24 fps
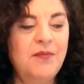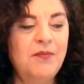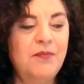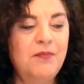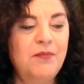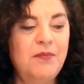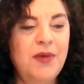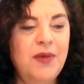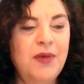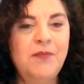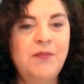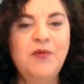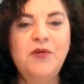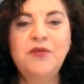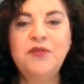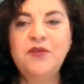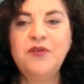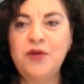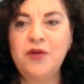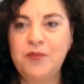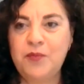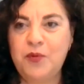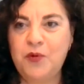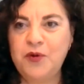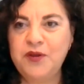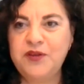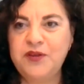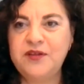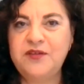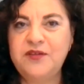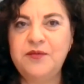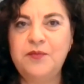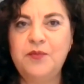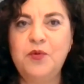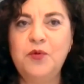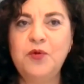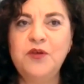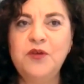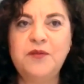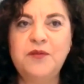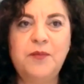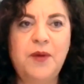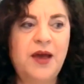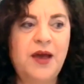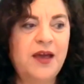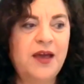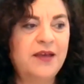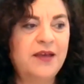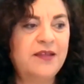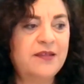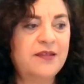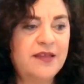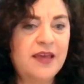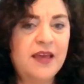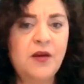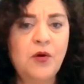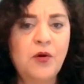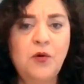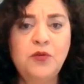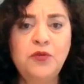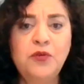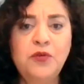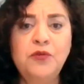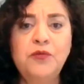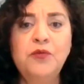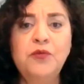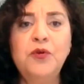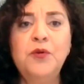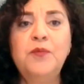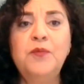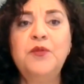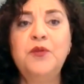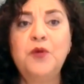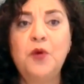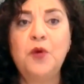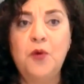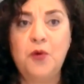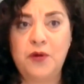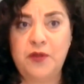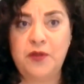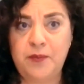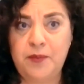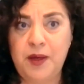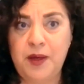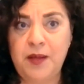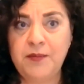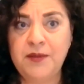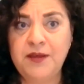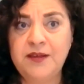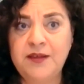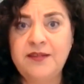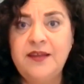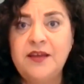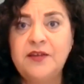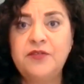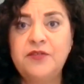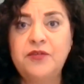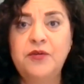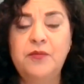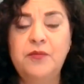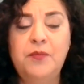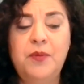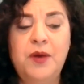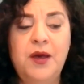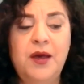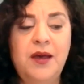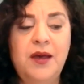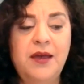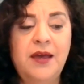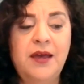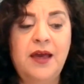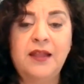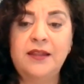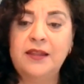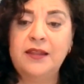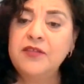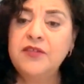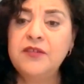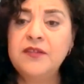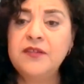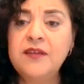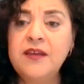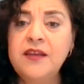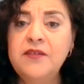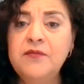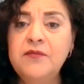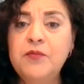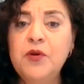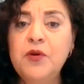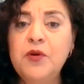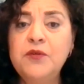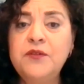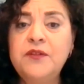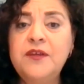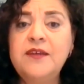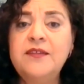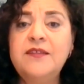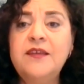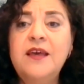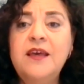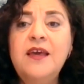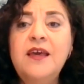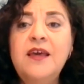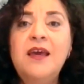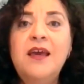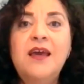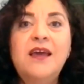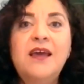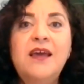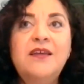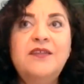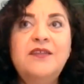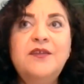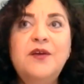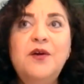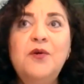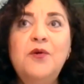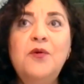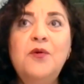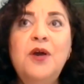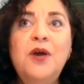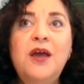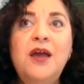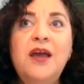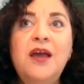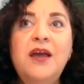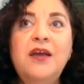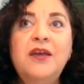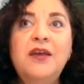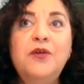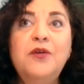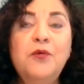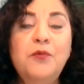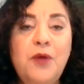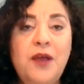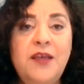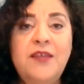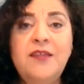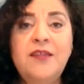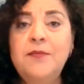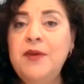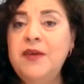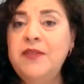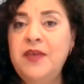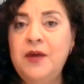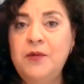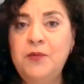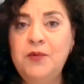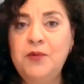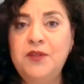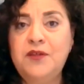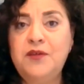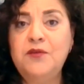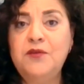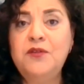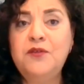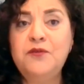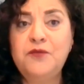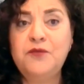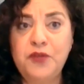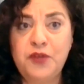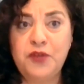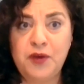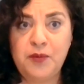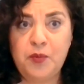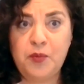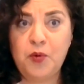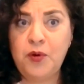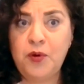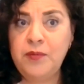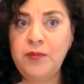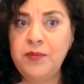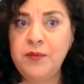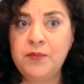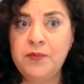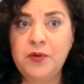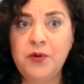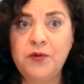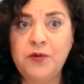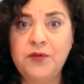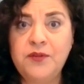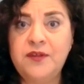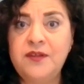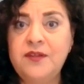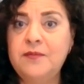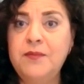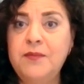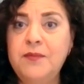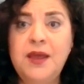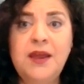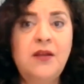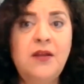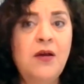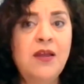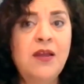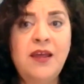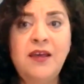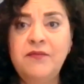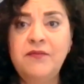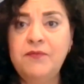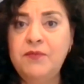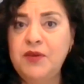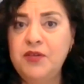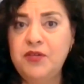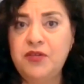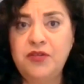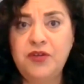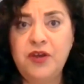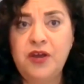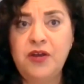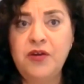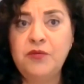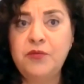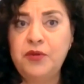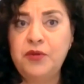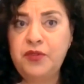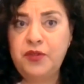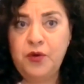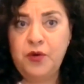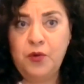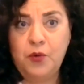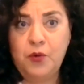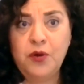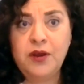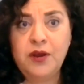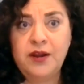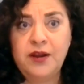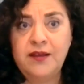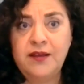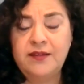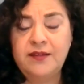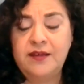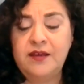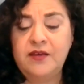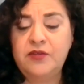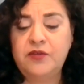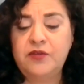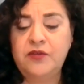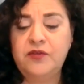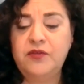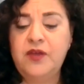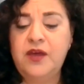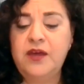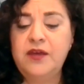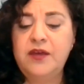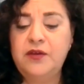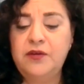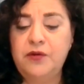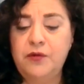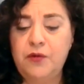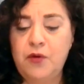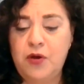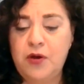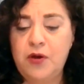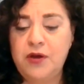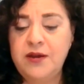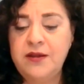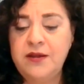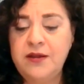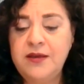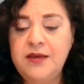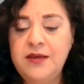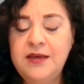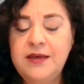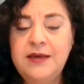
members are appointed to boards by stakeholder groups or in the public sector by a legislative process. So your resume that was used for the appointment process may not have been shared with the organization that you're on.